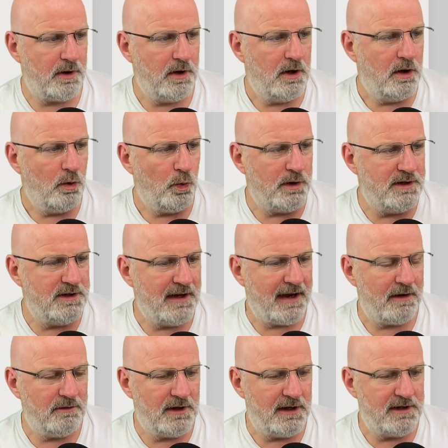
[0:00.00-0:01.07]
we now
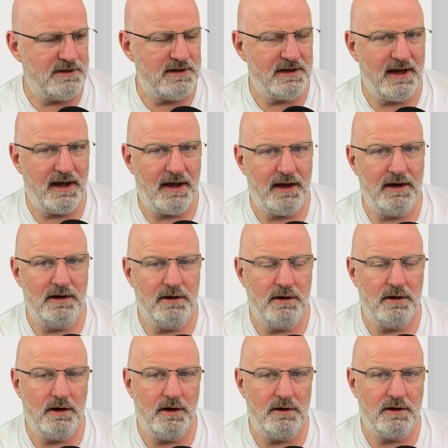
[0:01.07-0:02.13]
need to get in
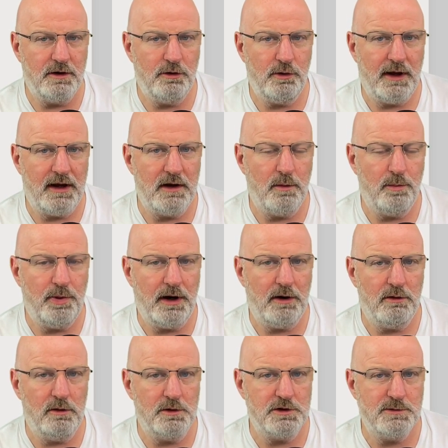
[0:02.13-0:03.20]
and create Power
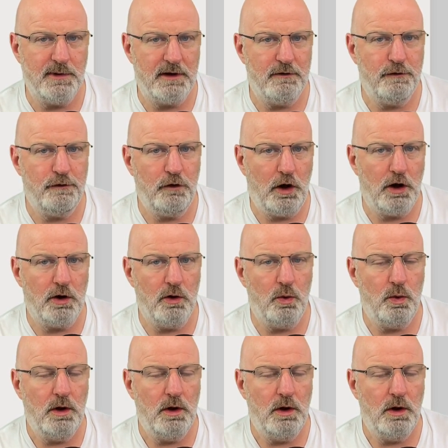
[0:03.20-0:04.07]
Automate flow